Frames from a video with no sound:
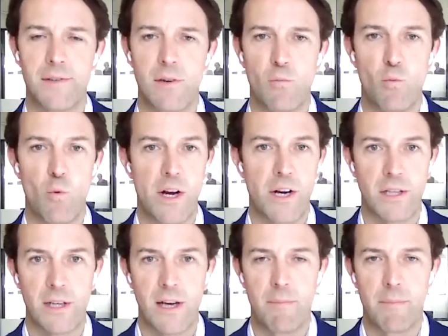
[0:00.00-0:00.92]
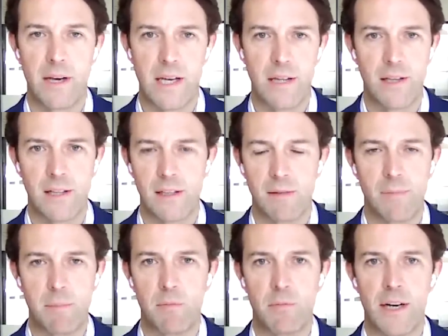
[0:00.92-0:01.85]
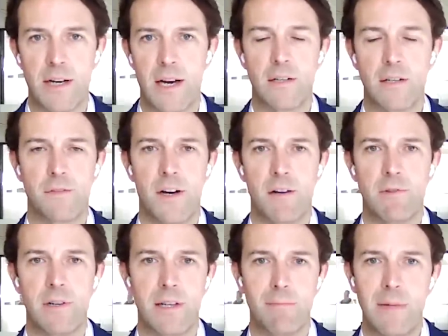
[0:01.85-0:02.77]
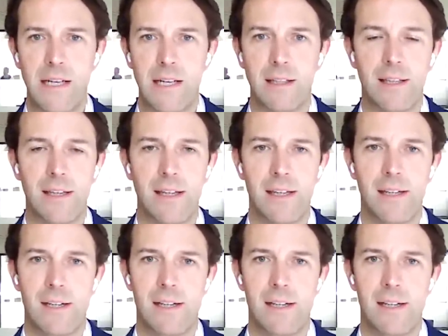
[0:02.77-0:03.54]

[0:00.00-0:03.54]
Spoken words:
one of the companies I think that people would identify with immediately